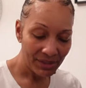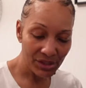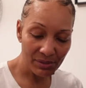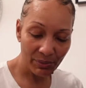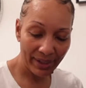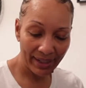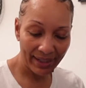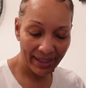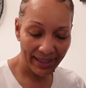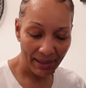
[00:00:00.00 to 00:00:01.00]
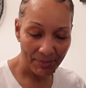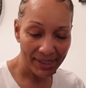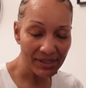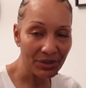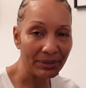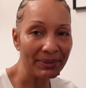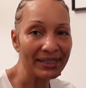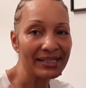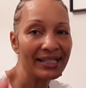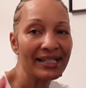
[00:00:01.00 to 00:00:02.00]
Just went and got my
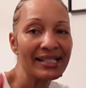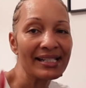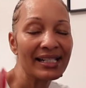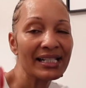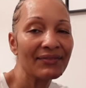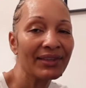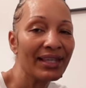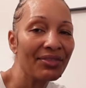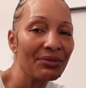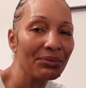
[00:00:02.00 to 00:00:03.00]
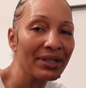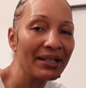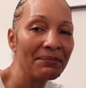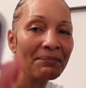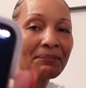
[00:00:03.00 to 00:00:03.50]
Starbucks. It is 6:53.